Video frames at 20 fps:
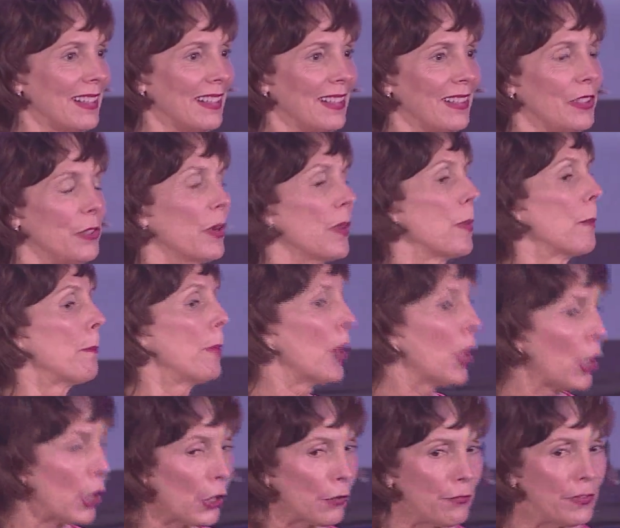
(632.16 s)
You are the
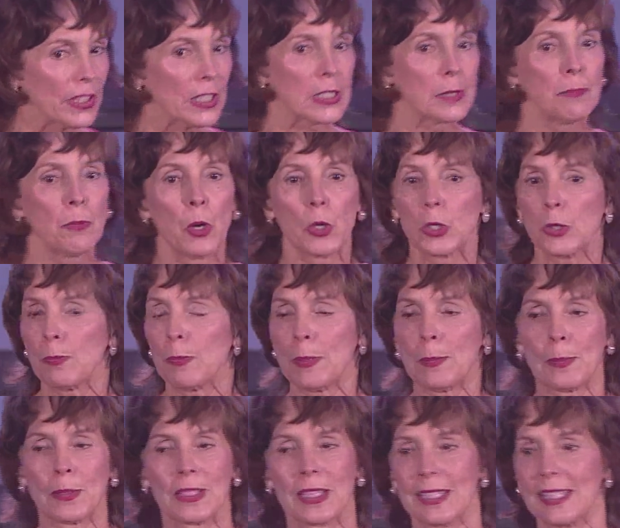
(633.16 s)
perfect
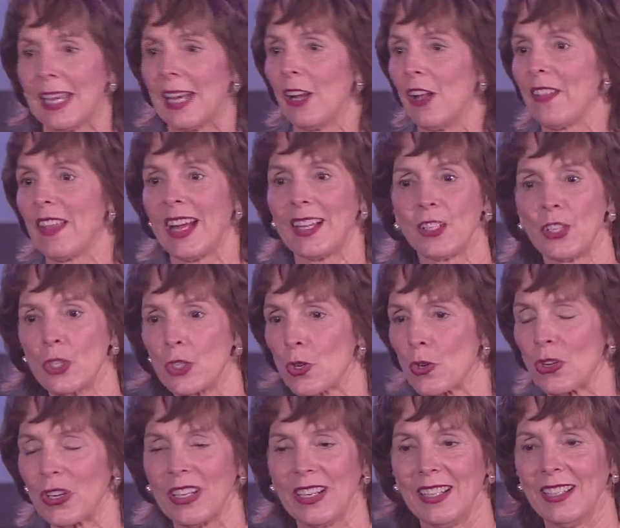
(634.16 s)
spokespeople to tell that
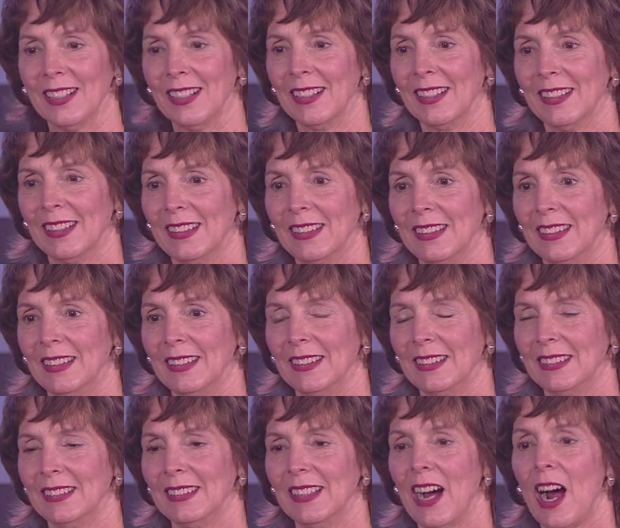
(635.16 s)
story.
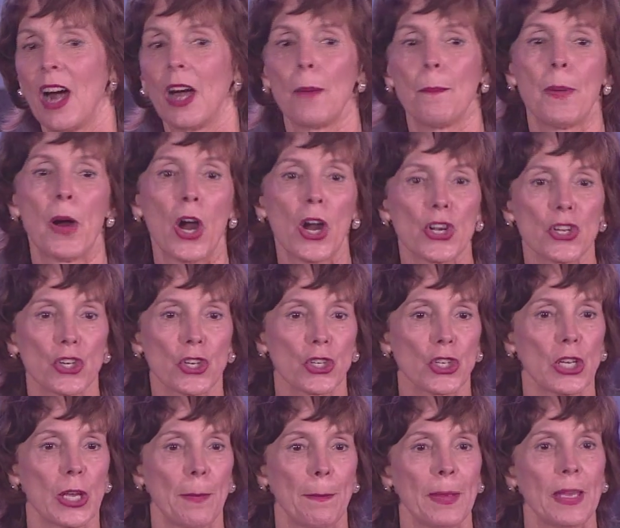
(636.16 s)
Our
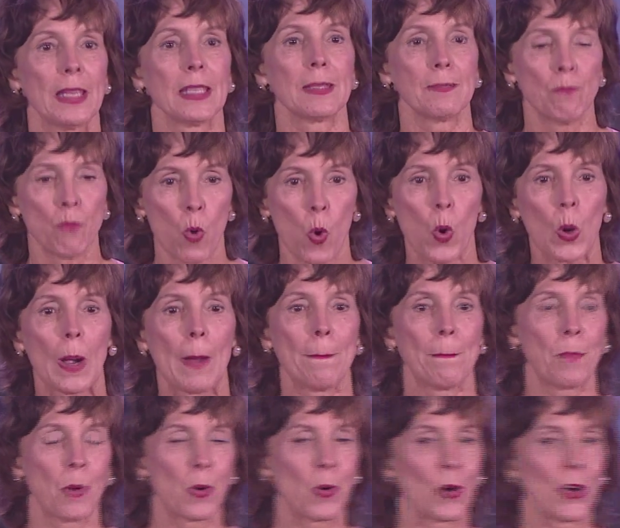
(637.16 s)
partnership is more
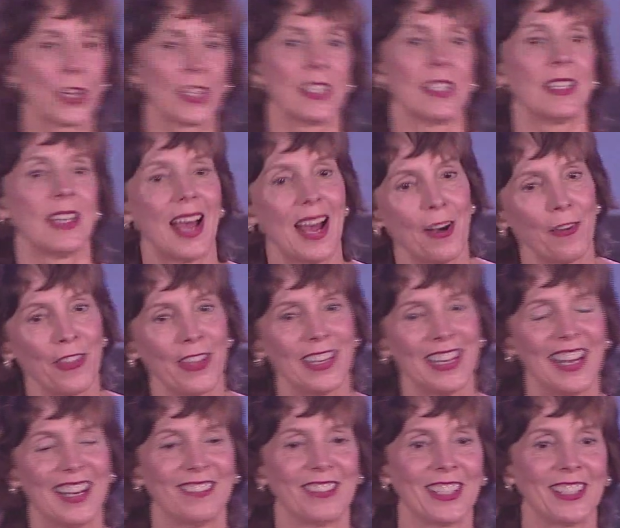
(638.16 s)
important now than
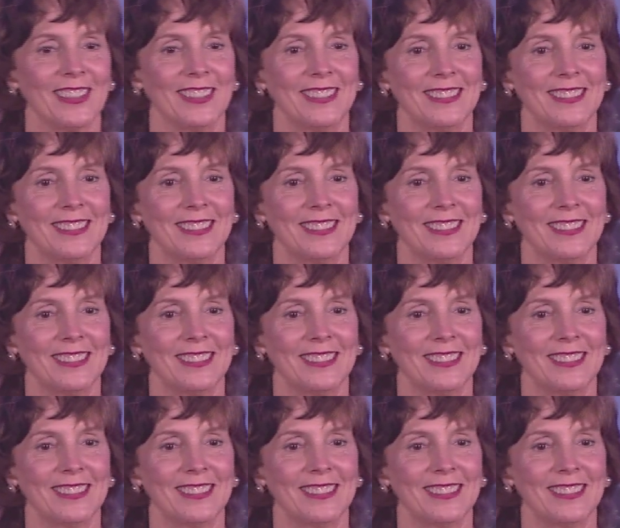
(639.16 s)
ever.